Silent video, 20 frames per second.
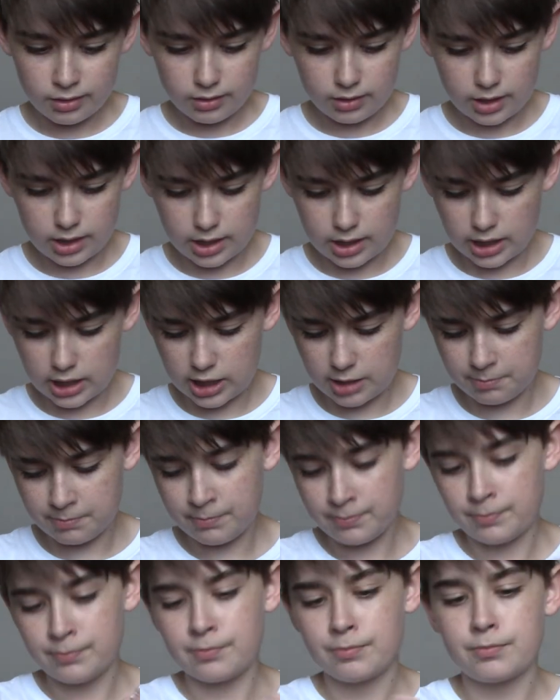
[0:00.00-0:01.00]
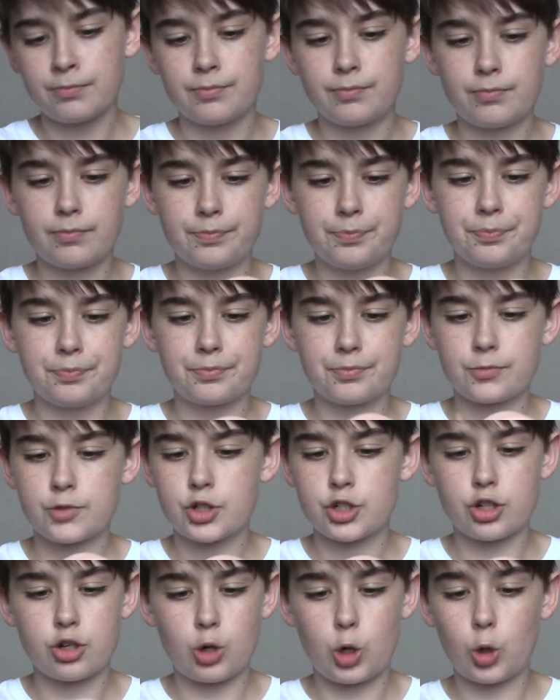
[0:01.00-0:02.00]
Um,
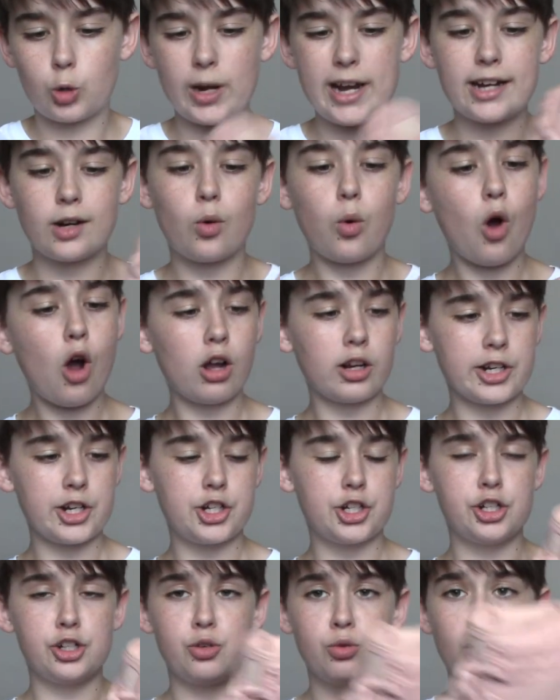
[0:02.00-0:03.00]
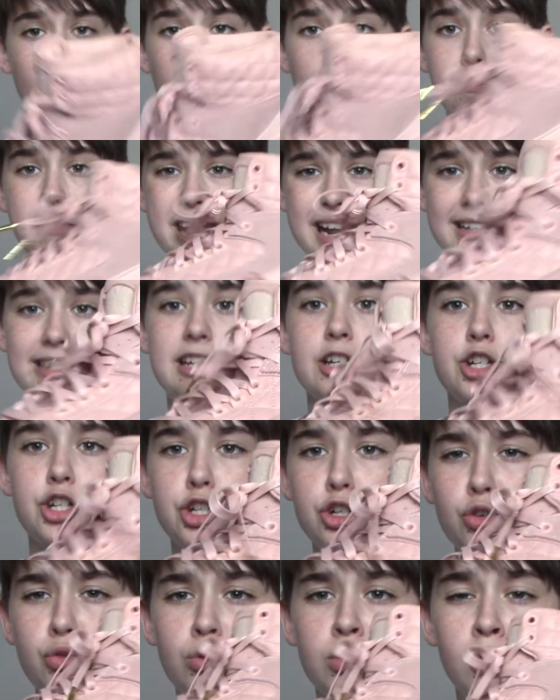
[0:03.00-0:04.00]
great quality shoe, amazing
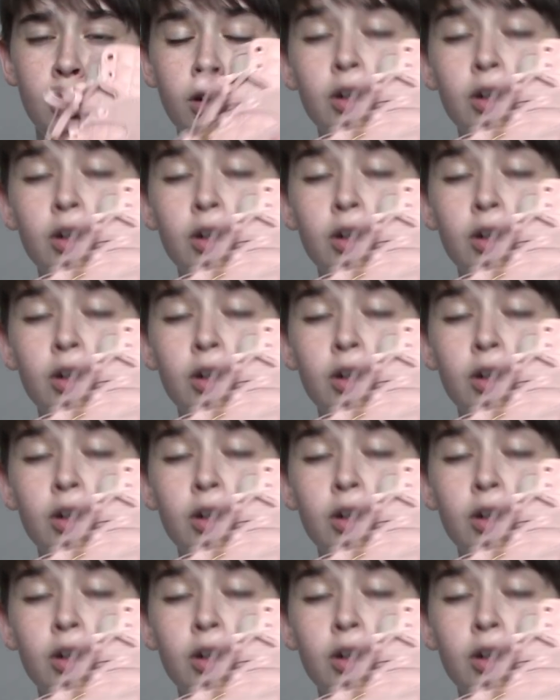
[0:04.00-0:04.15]
shoe.